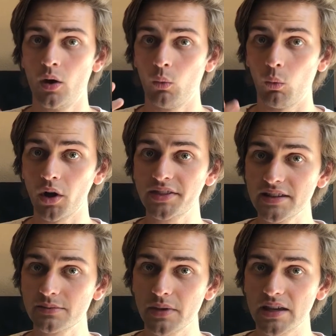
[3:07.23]
What
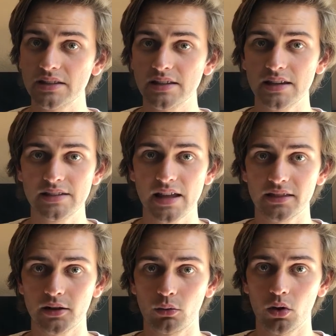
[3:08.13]
this means is
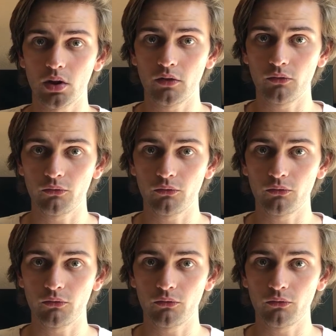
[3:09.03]
that there will,